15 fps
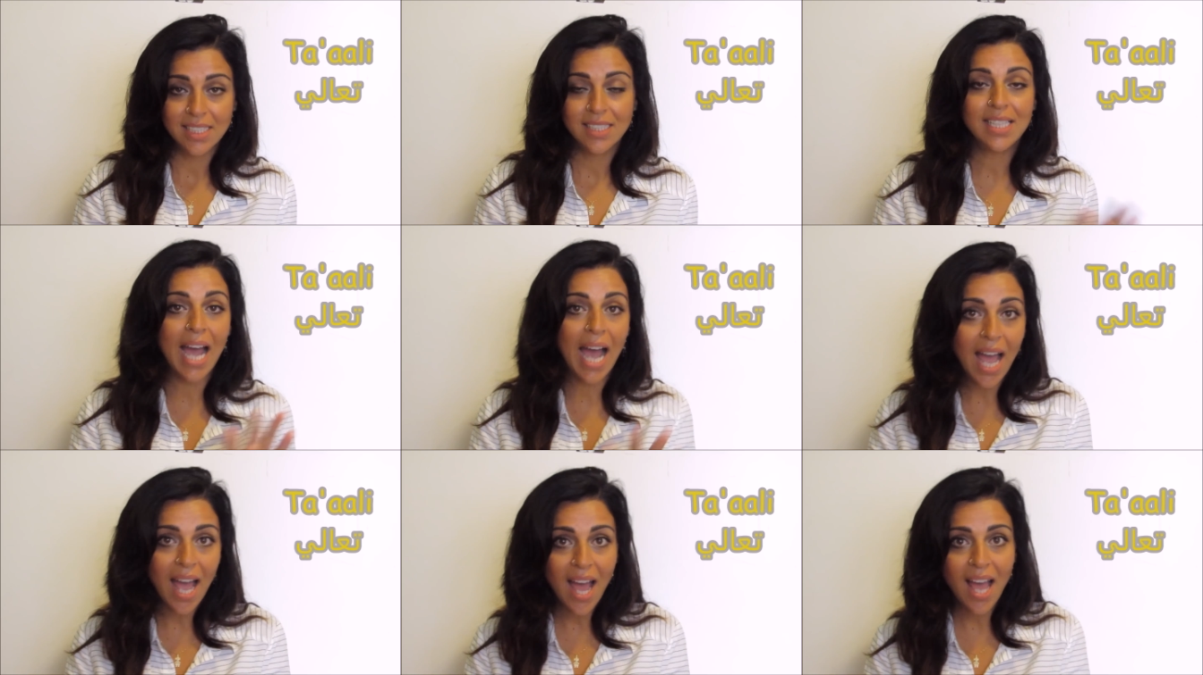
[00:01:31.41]

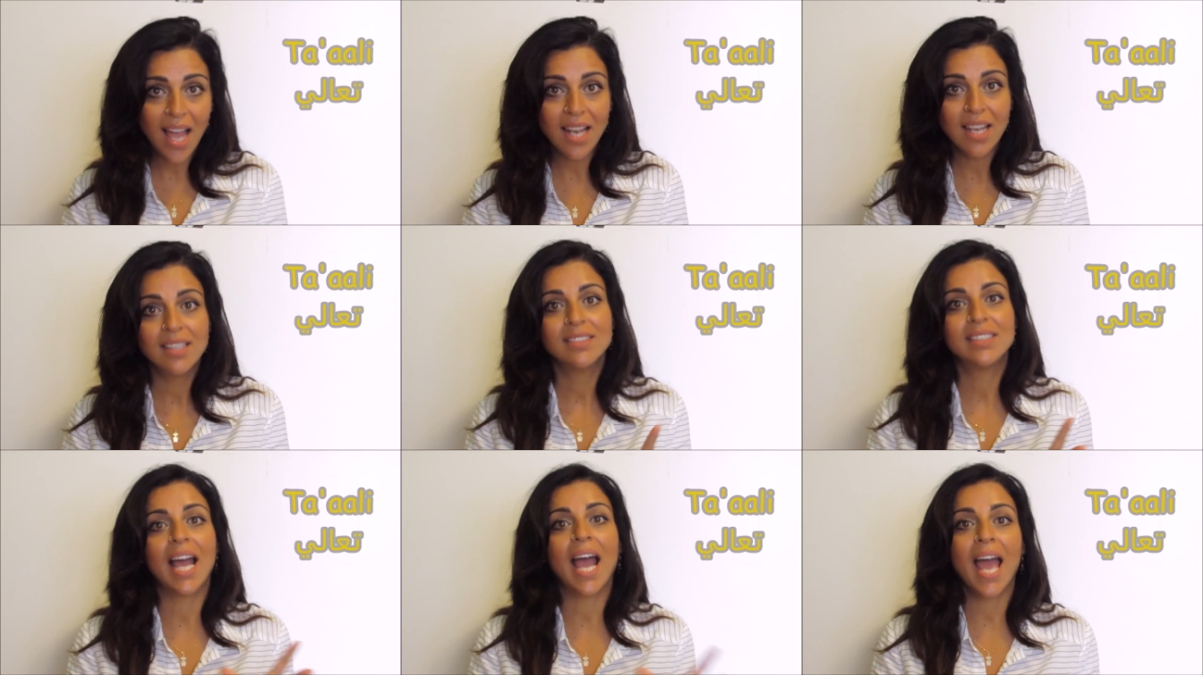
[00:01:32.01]
Ta'al,
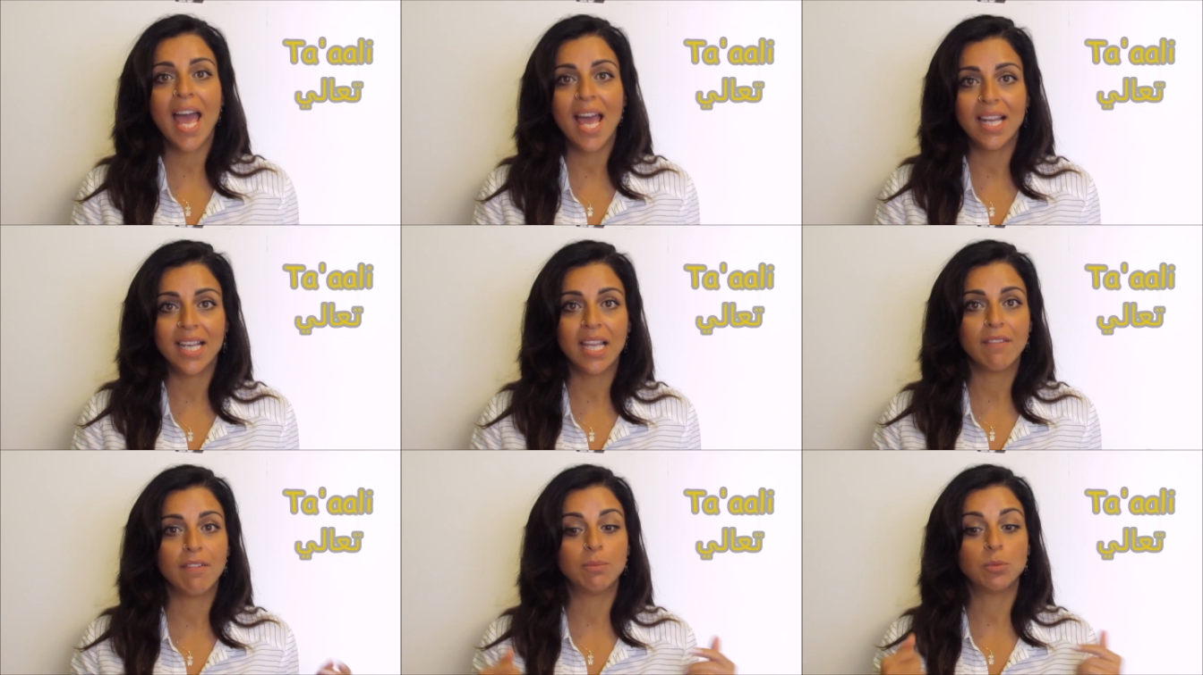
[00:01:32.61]

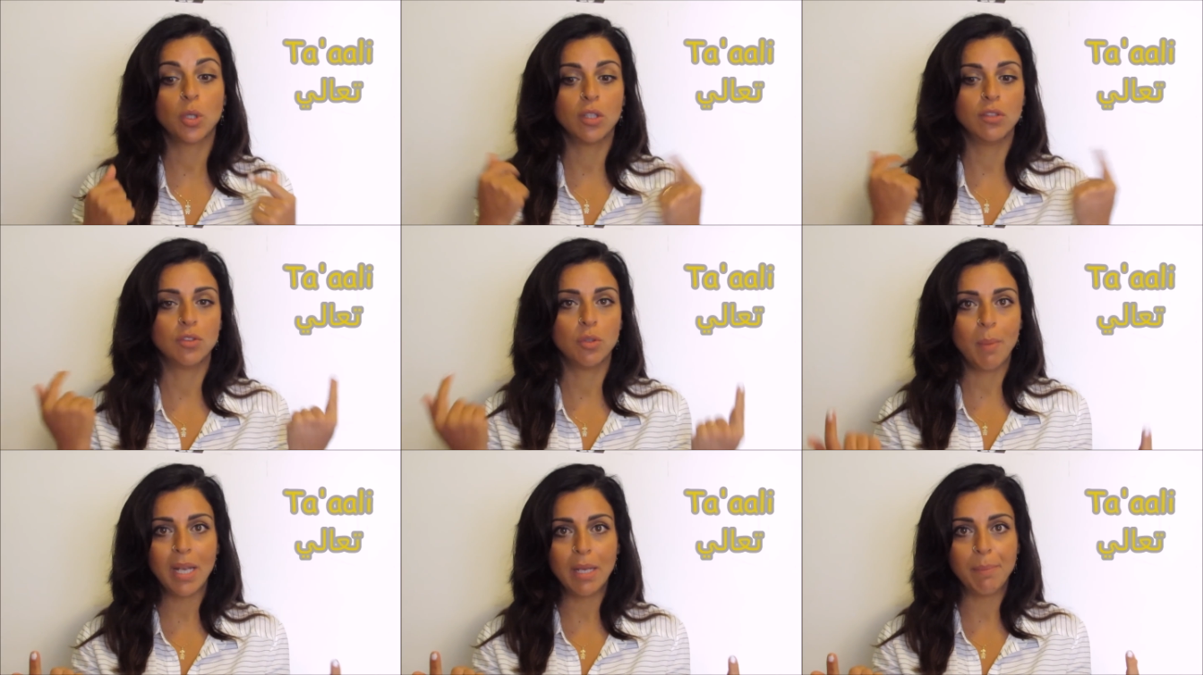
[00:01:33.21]
ta'ali. If I'm talking to
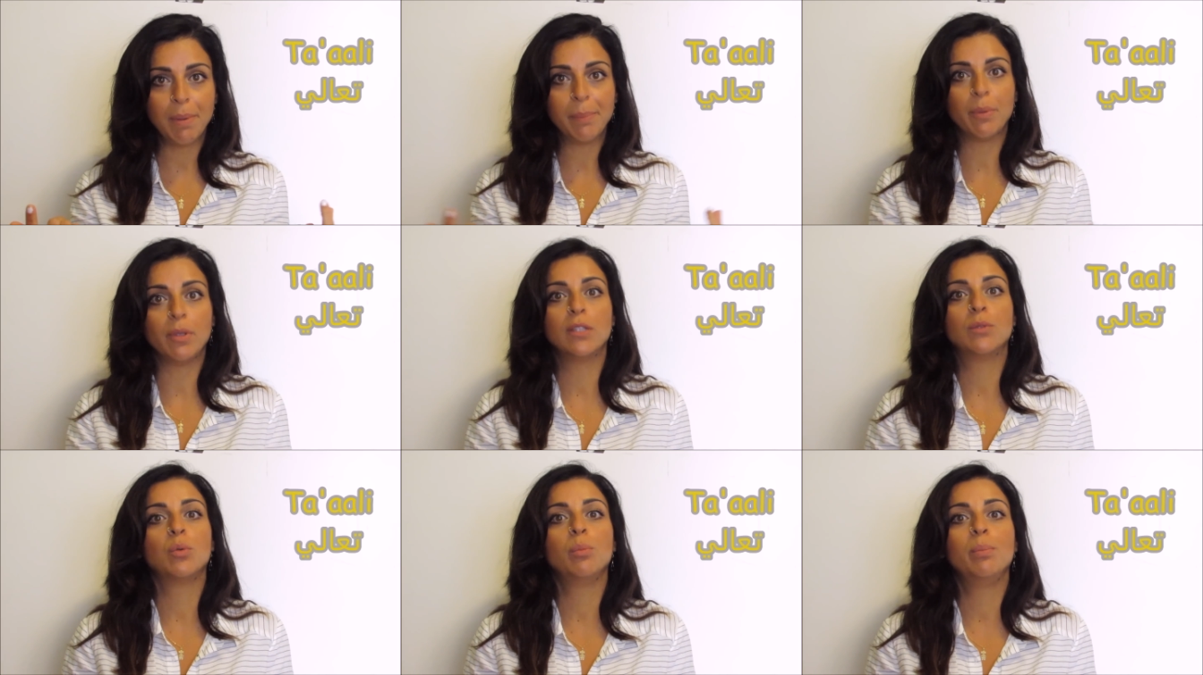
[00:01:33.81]
many people,
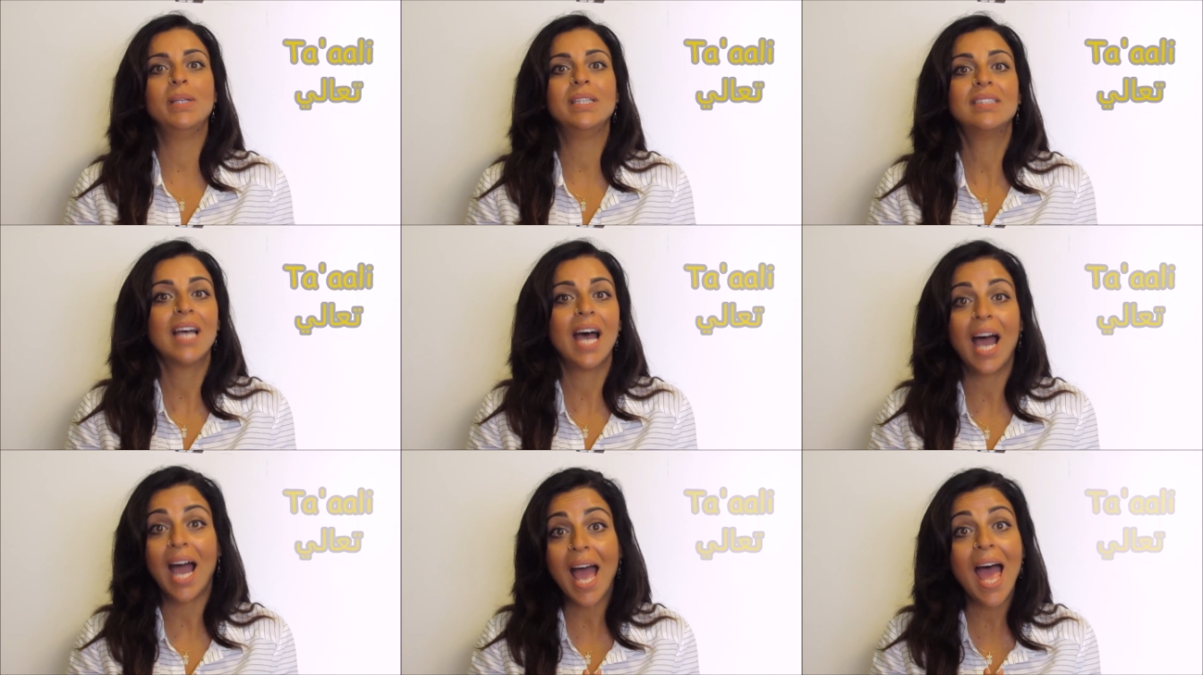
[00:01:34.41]
it would be
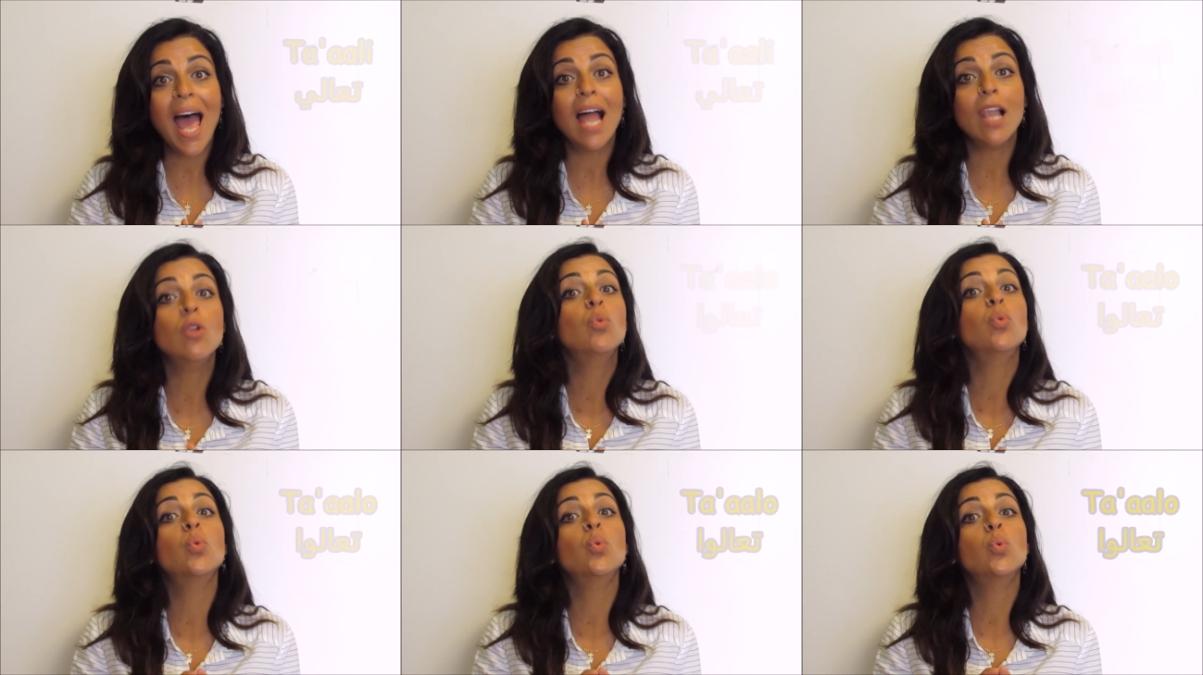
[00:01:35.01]

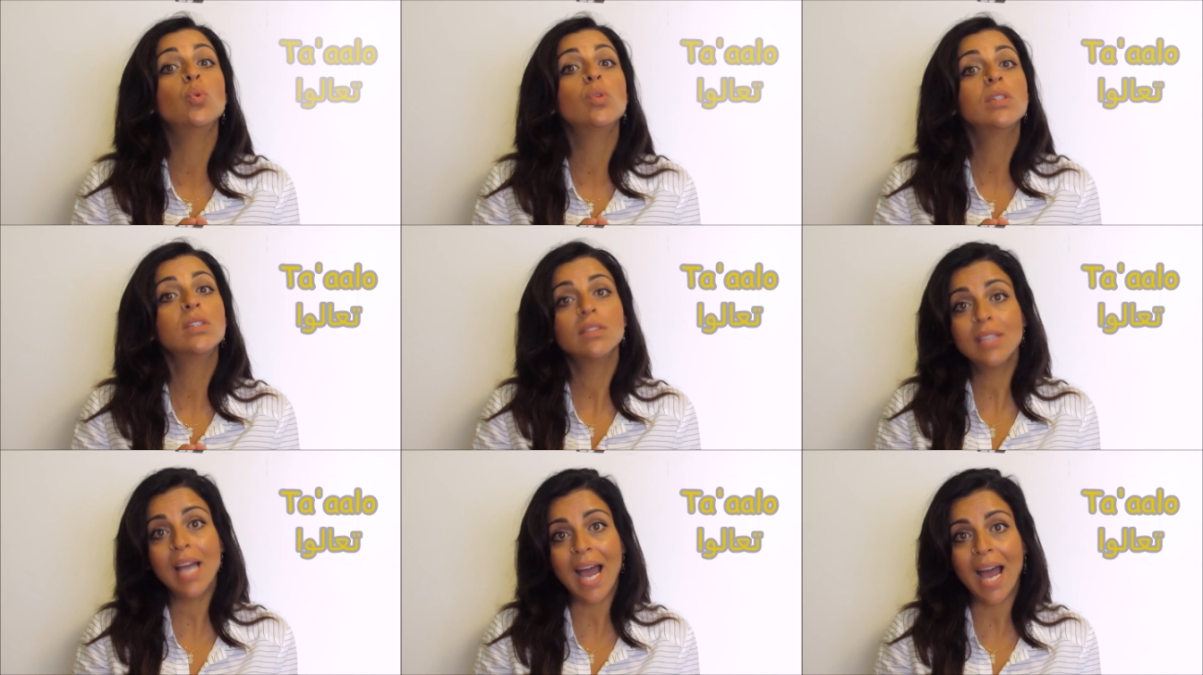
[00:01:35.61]
ta'alu,
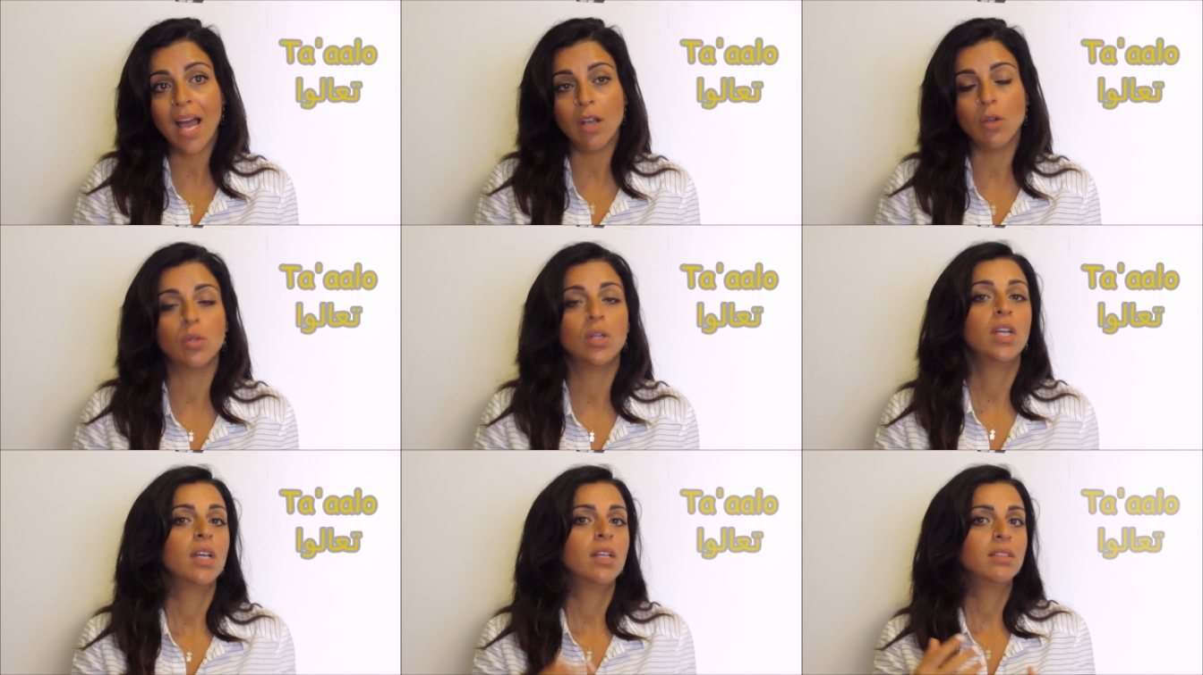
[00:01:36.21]
ta'alu.
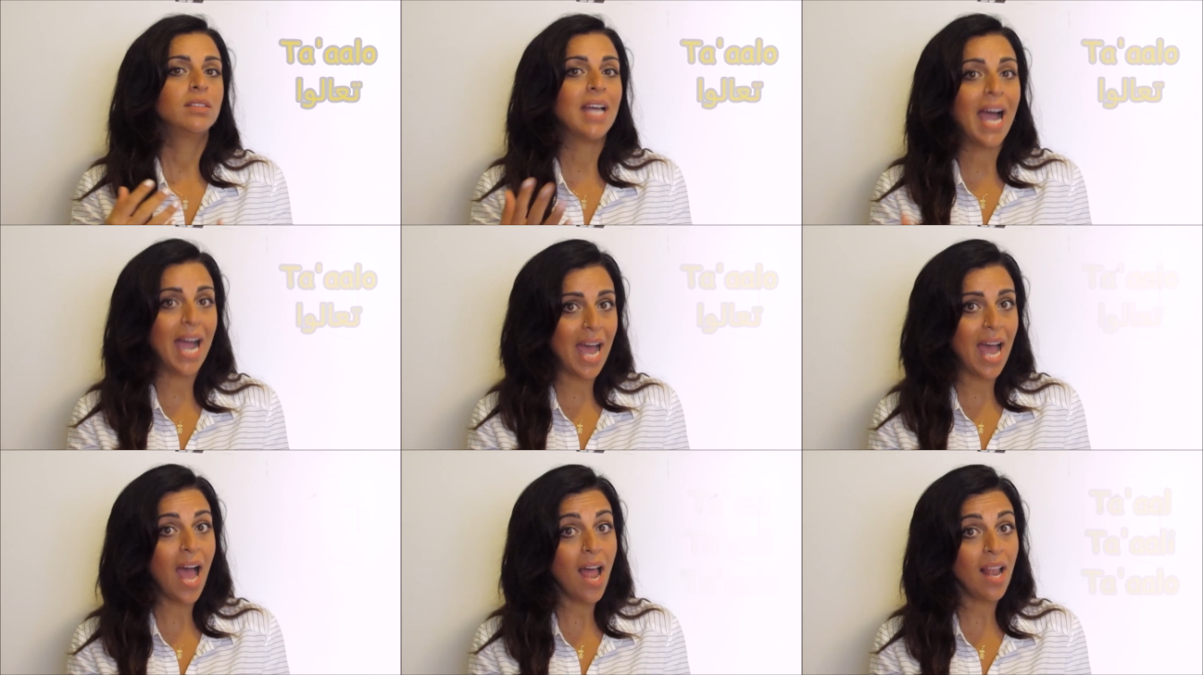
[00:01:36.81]

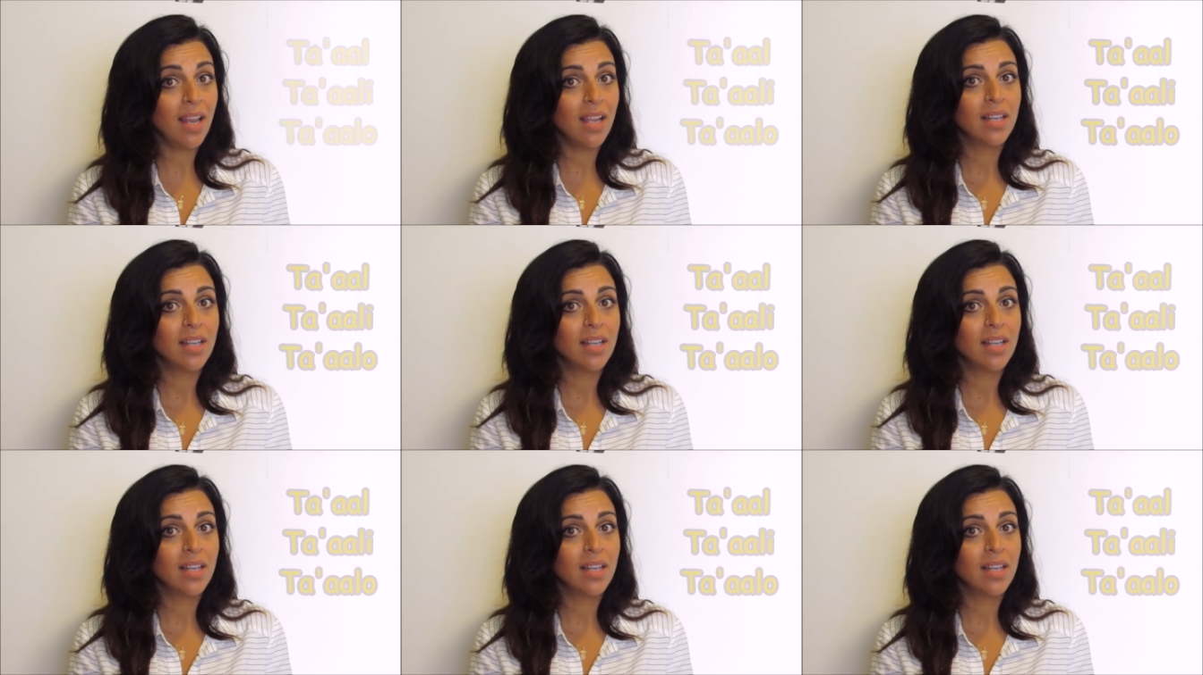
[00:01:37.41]
Ta'al,